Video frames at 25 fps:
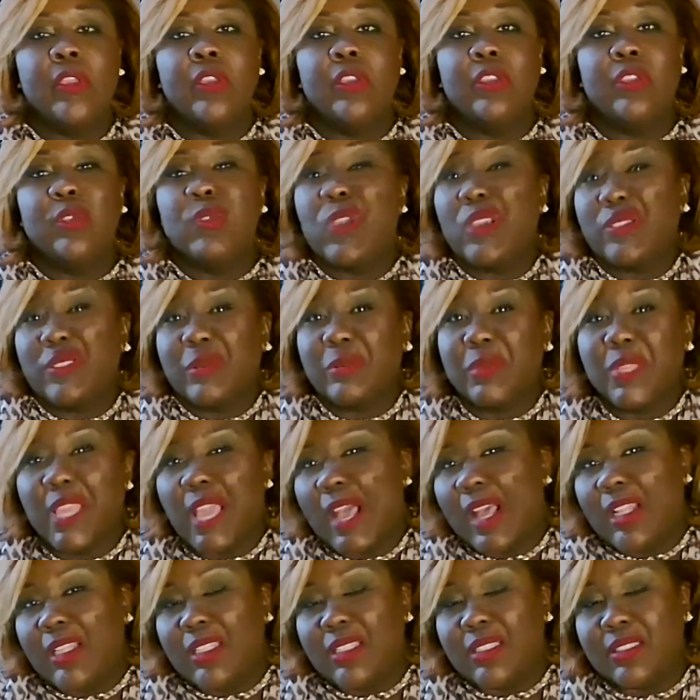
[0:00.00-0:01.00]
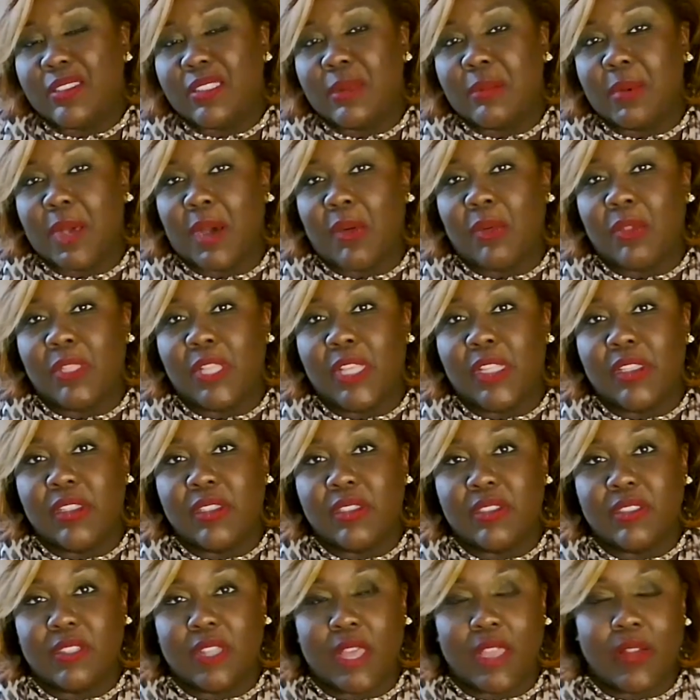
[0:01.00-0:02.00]
You have to be honest about what that
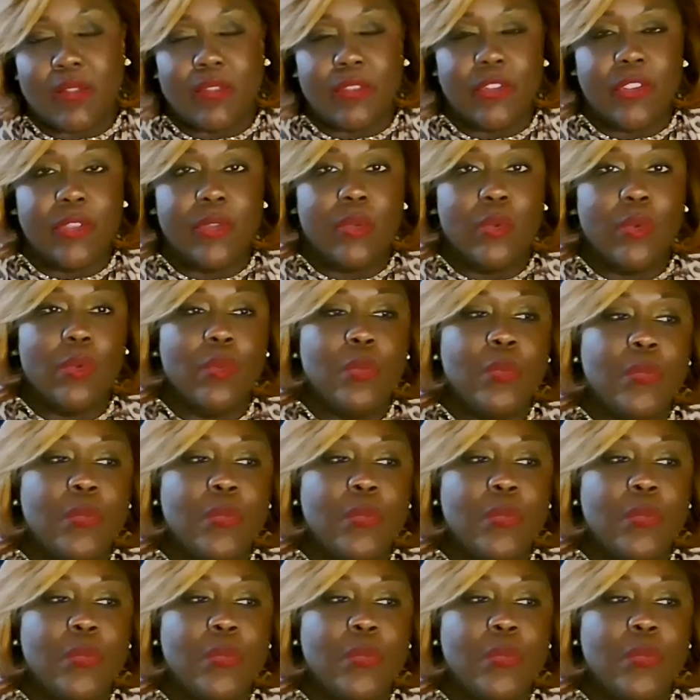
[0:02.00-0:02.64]
looks like for you.